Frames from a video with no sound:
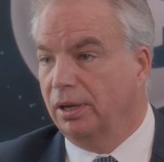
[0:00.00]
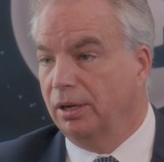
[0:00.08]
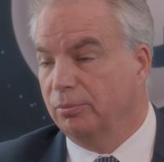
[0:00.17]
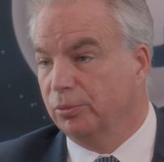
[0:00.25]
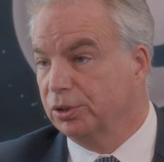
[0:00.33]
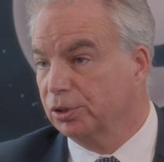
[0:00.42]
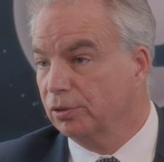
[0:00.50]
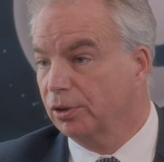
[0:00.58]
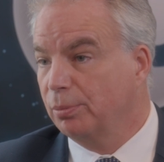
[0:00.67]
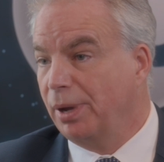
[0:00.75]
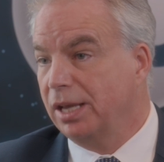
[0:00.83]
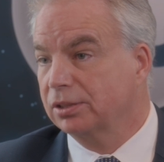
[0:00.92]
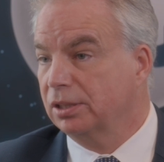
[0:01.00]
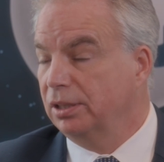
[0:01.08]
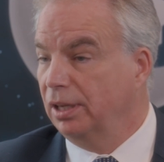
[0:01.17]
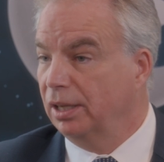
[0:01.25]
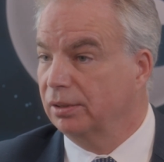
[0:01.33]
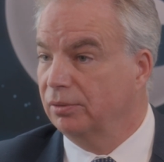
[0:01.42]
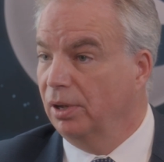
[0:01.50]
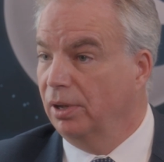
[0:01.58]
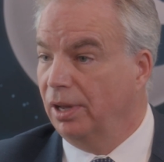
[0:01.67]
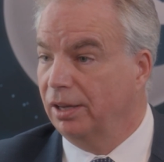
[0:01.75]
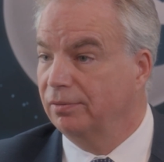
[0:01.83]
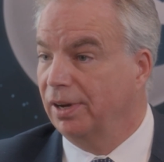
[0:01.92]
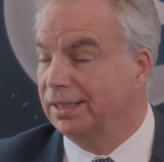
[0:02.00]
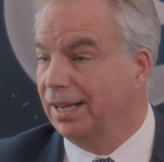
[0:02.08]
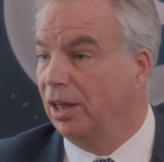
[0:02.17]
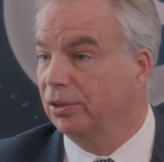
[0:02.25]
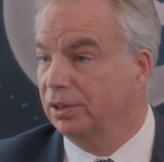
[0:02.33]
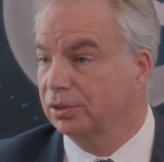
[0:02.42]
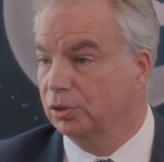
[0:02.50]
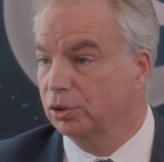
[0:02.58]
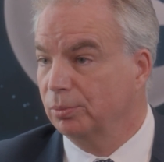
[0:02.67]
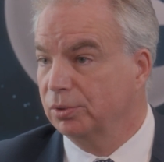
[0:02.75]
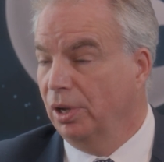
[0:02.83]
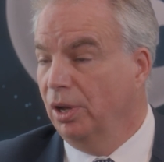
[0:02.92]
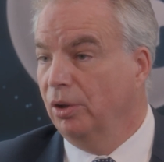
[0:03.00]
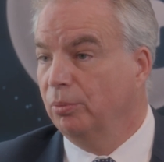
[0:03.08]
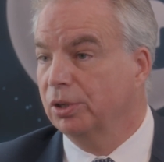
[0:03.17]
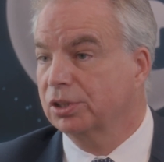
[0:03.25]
reserve capacity and vitality systems, which